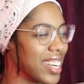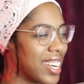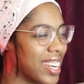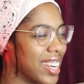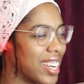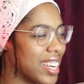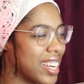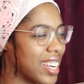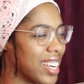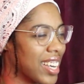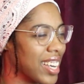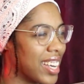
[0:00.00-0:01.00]

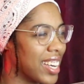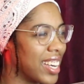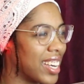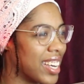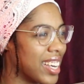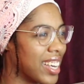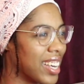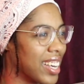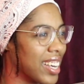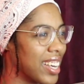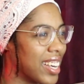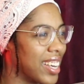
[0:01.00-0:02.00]

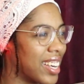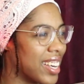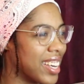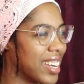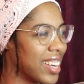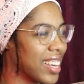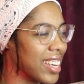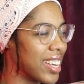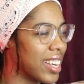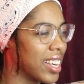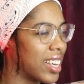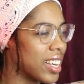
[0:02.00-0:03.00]

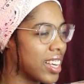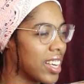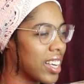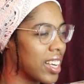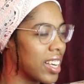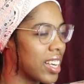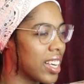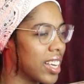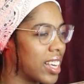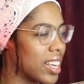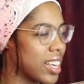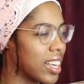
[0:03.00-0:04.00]

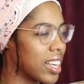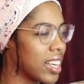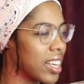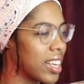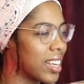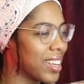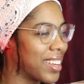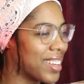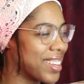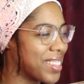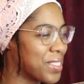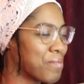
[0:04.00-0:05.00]

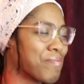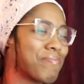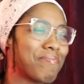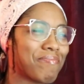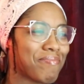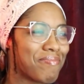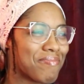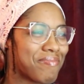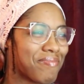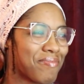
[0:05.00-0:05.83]
(silence)